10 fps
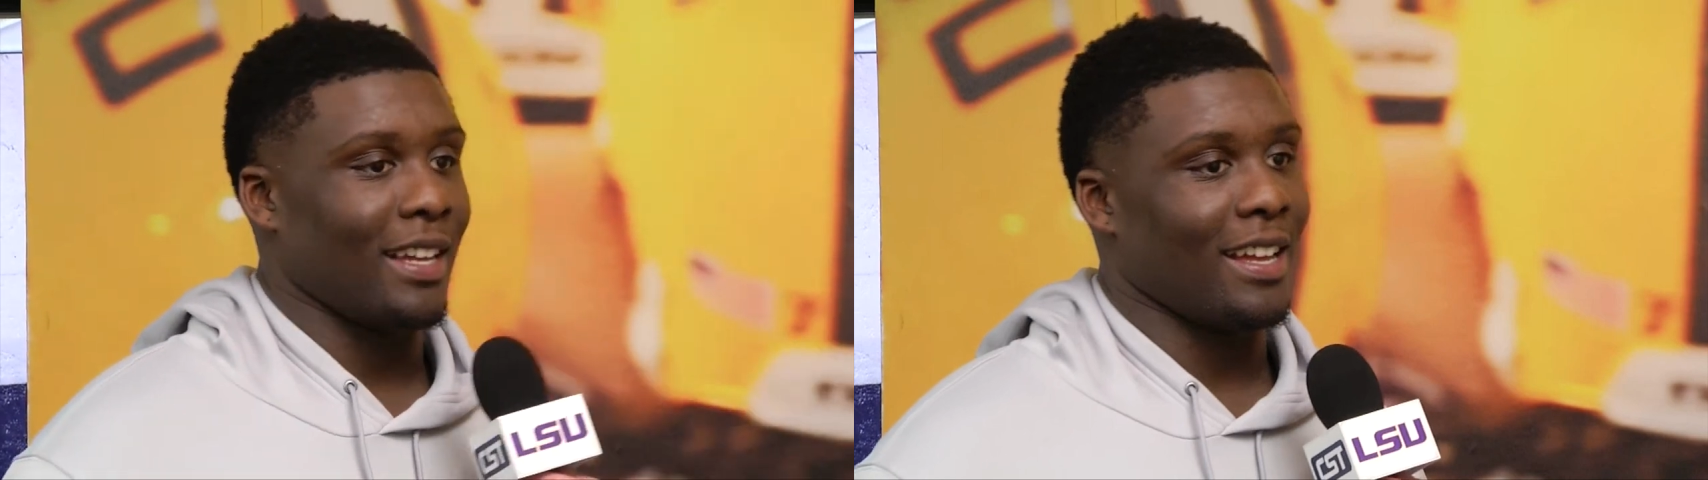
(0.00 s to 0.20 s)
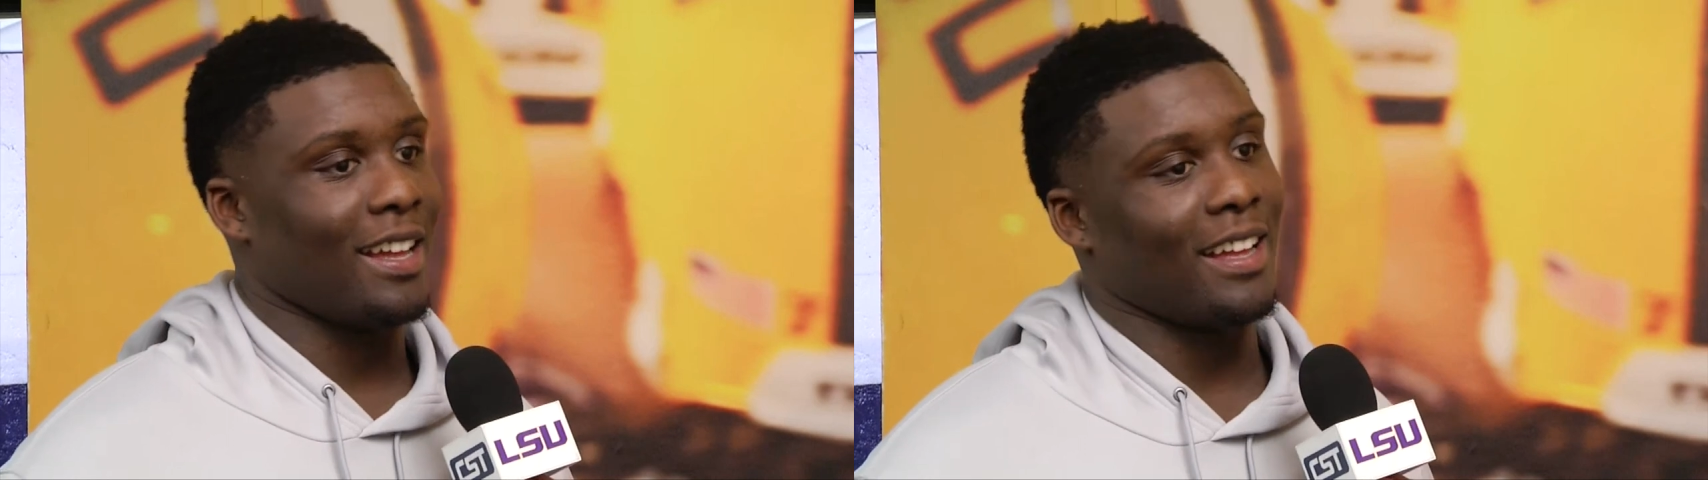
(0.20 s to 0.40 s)

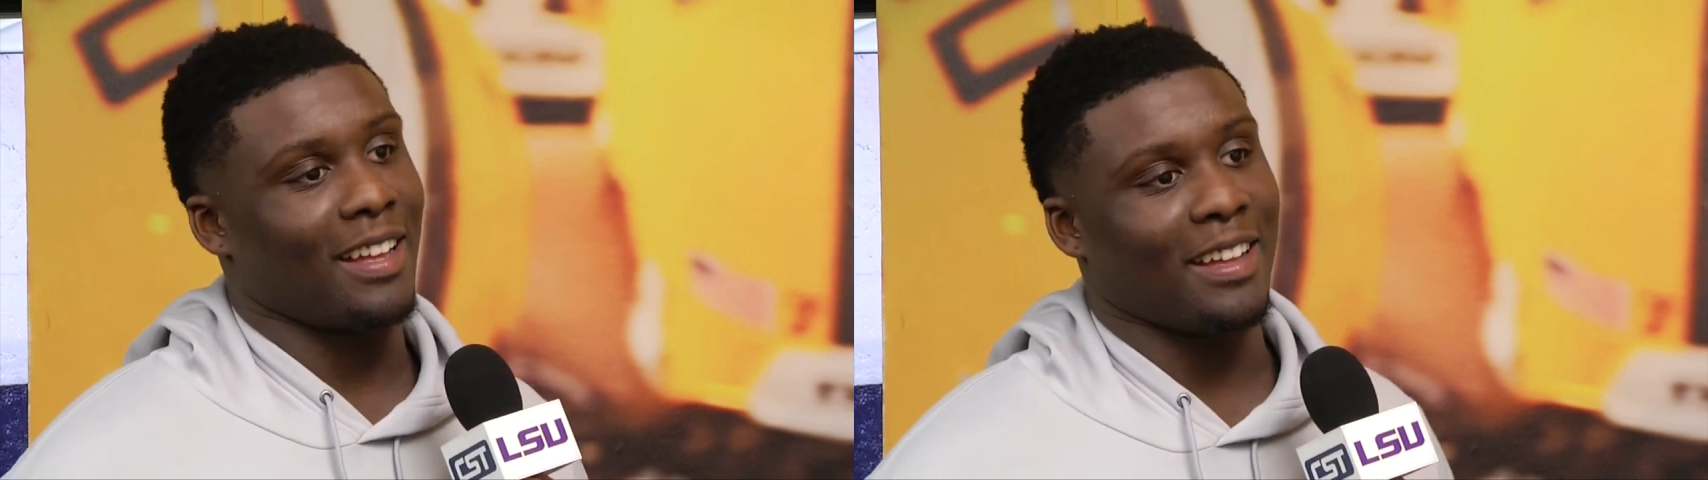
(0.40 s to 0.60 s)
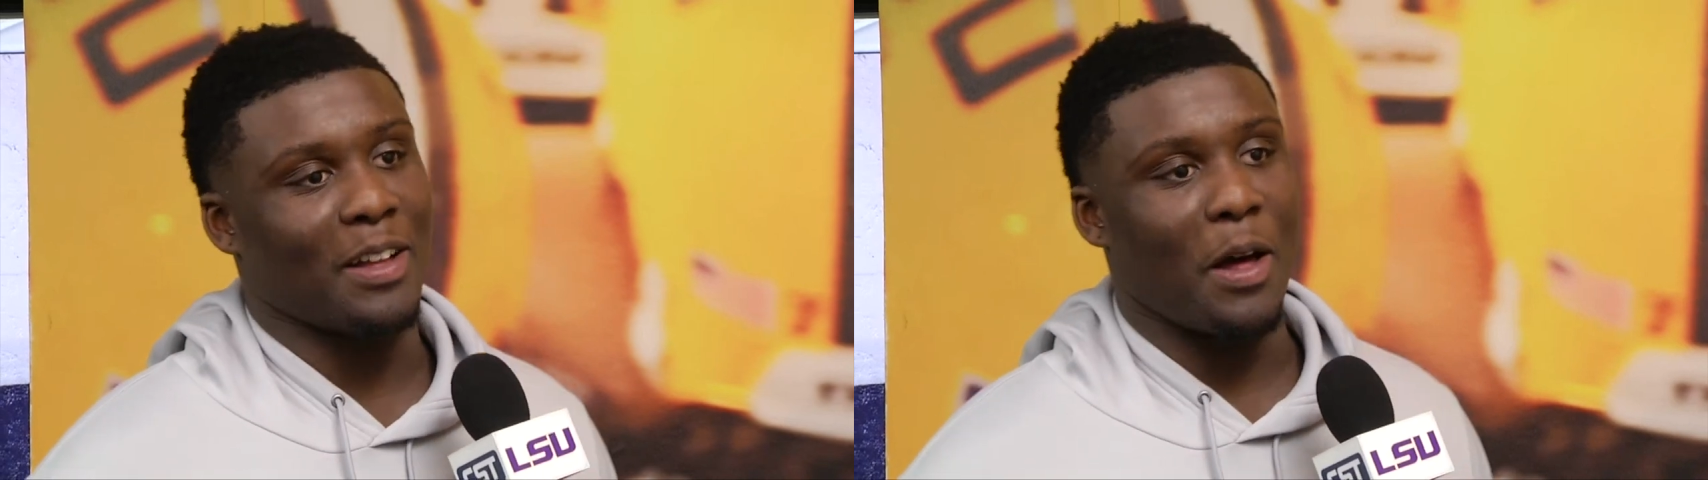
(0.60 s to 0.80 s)

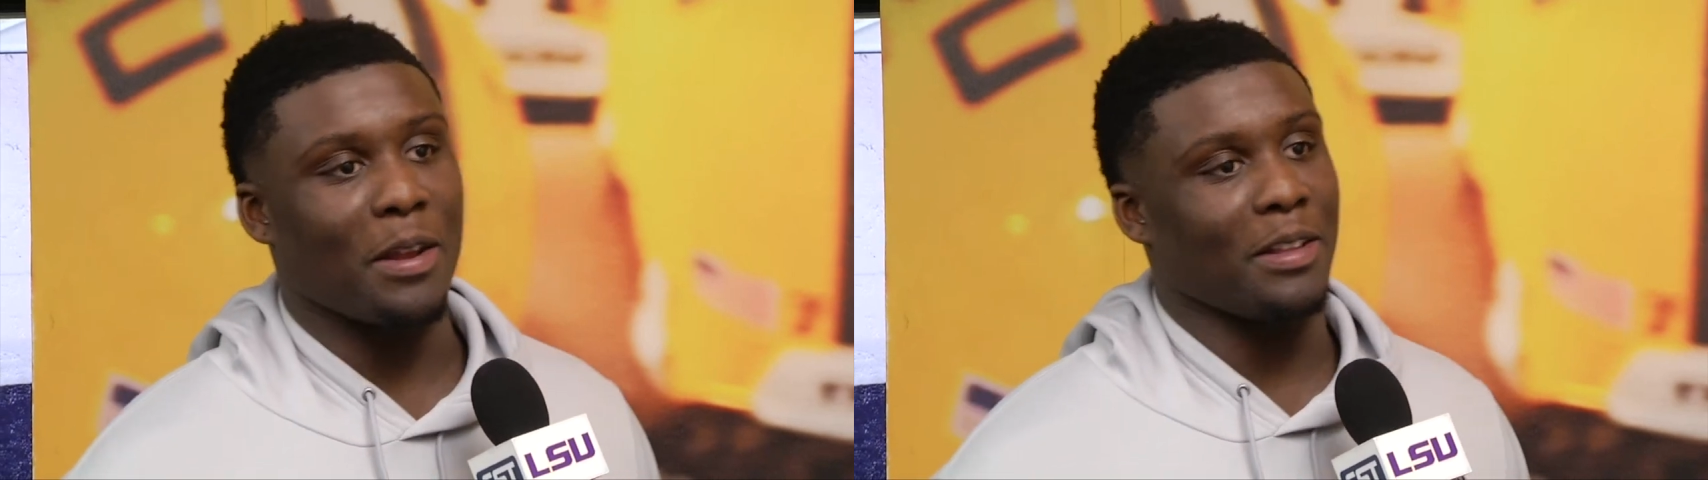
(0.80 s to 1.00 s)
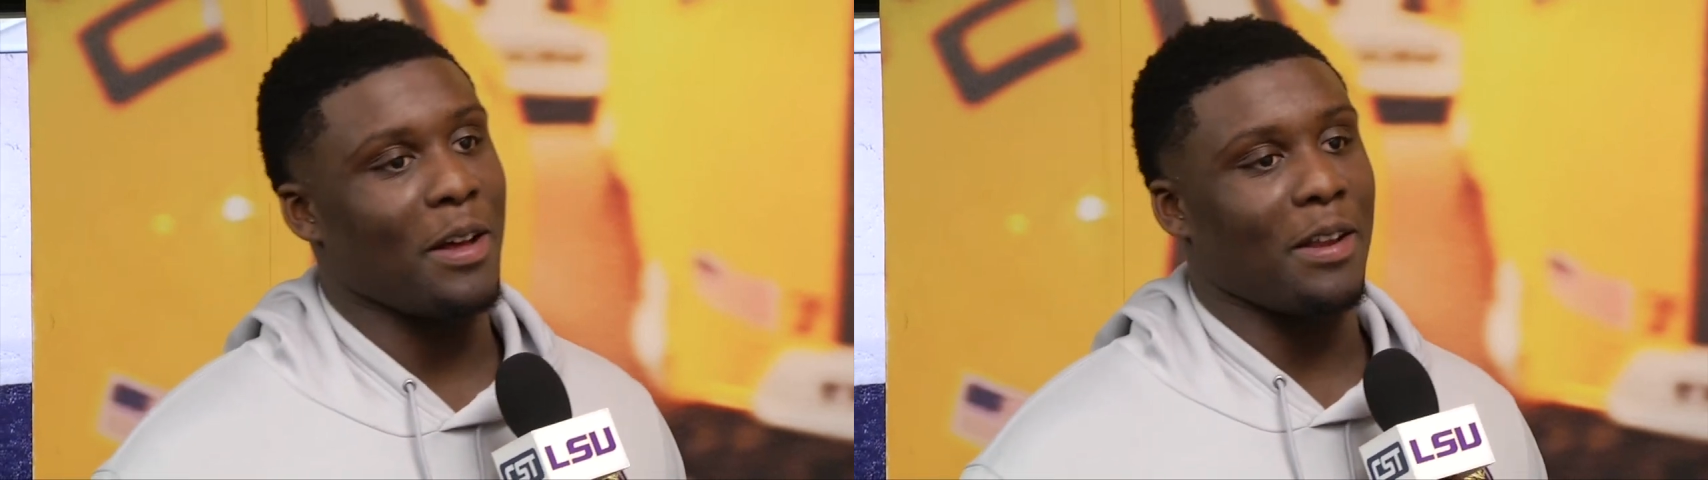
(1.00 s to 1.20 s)
All
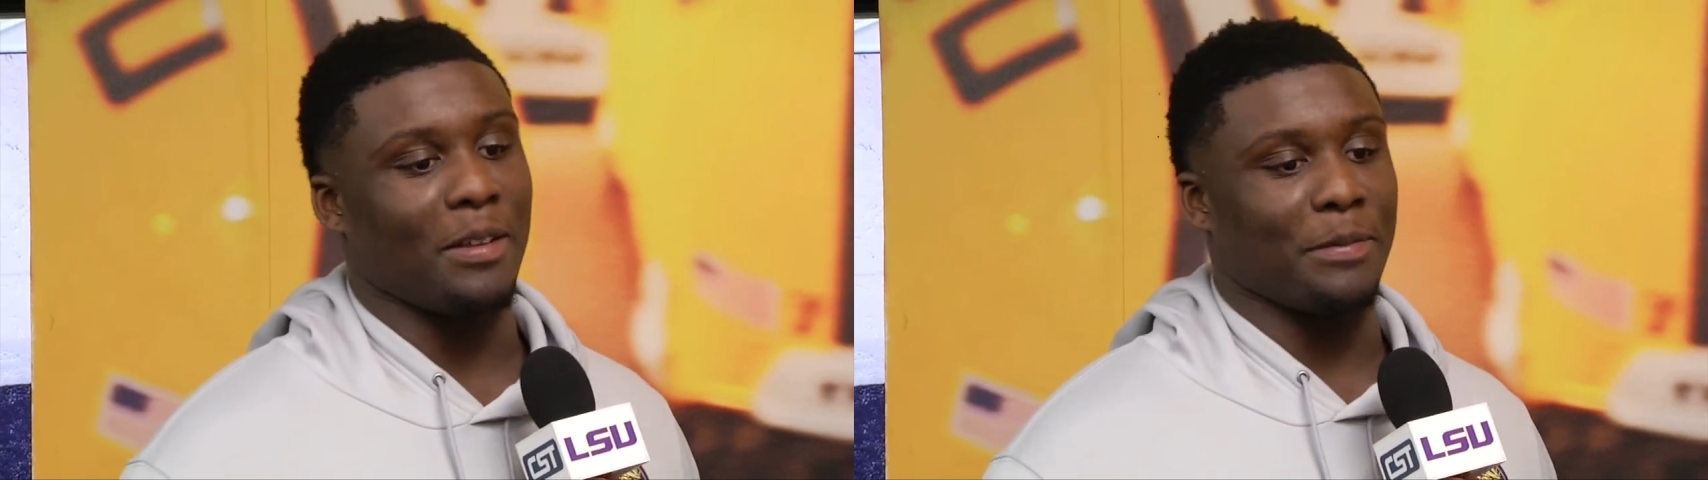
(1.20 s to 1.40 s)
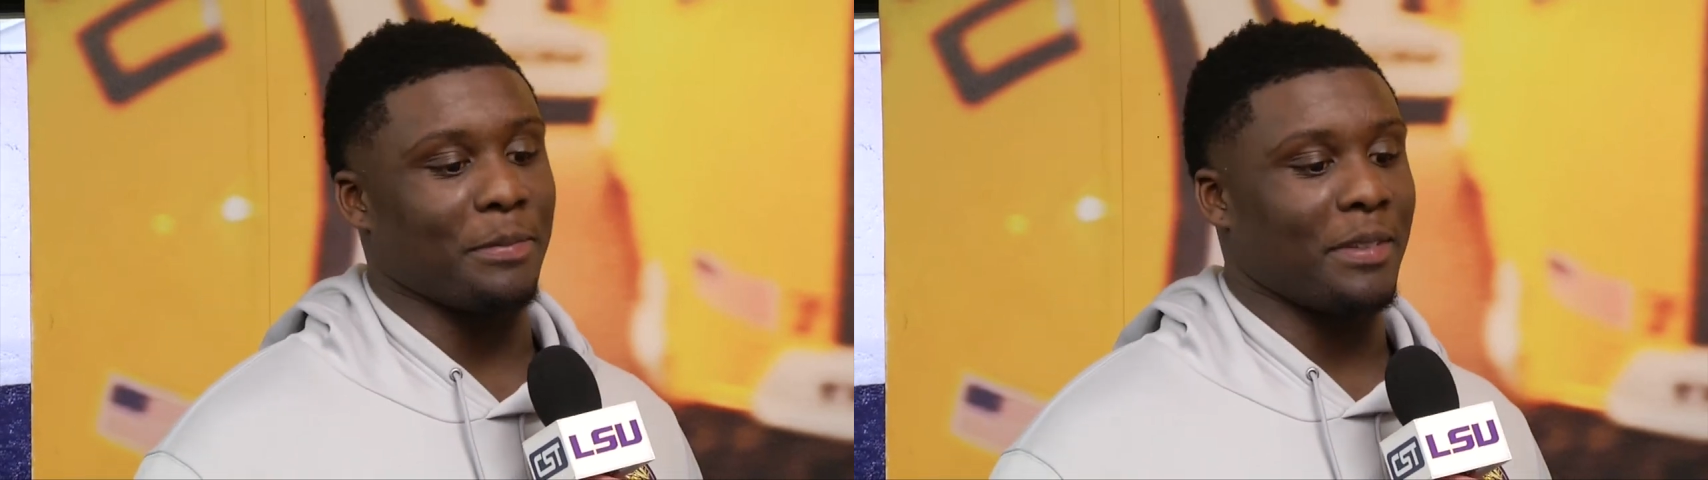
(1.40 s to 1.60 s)

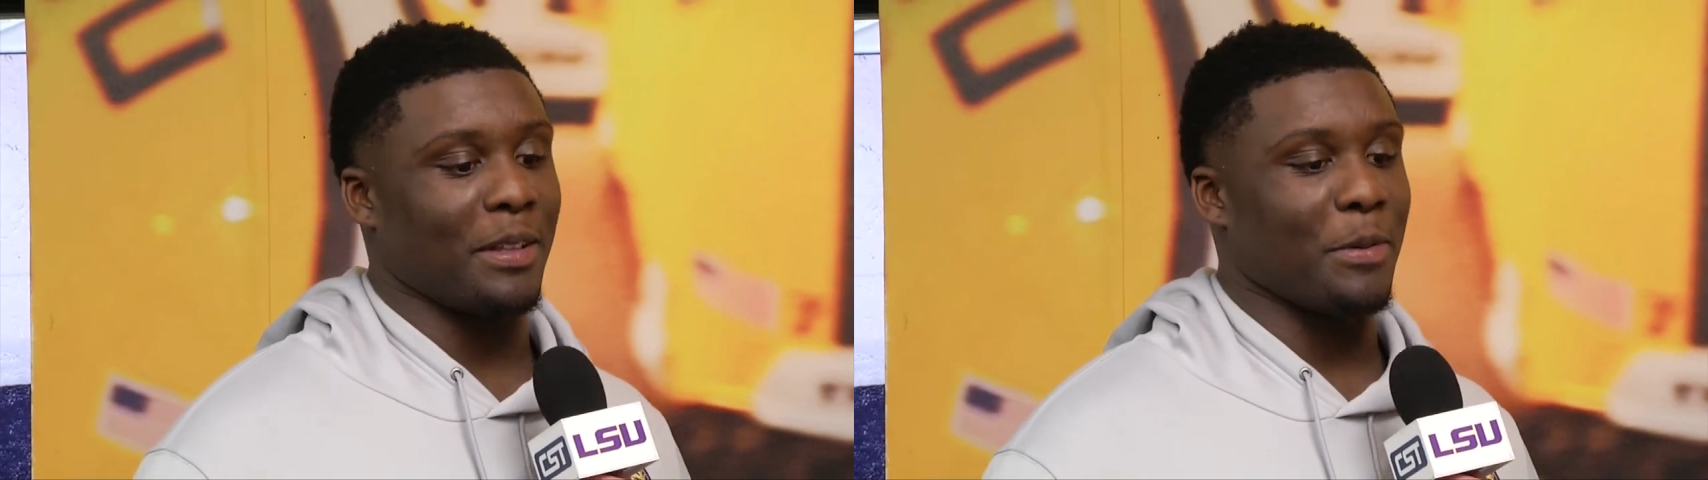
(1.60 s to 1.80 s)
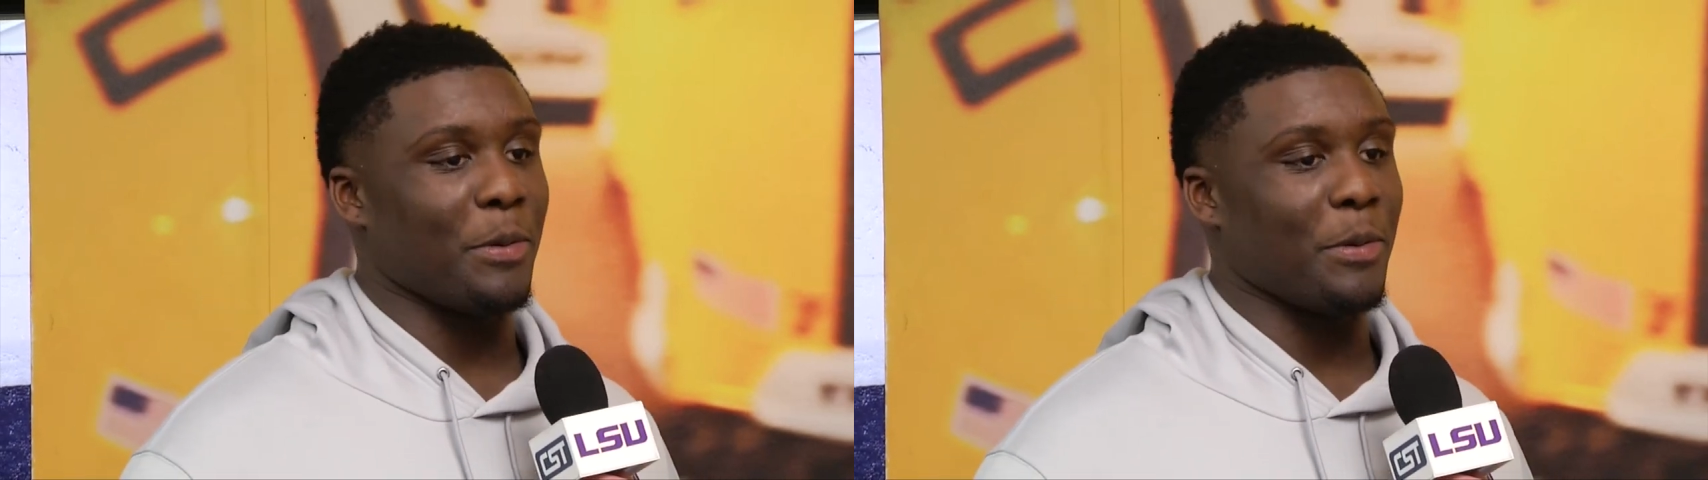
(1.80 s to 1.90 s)
of them.